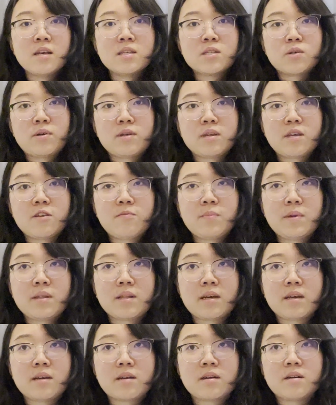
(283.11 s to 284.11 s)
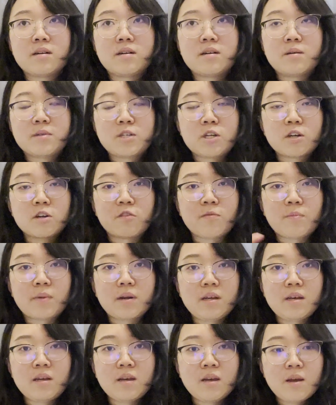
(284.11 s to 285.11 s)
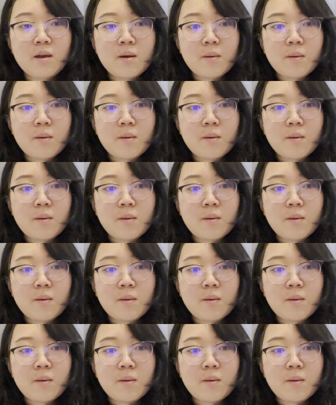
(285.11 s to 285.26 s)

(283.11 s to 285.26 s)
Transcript: So they give me like a chunk of money,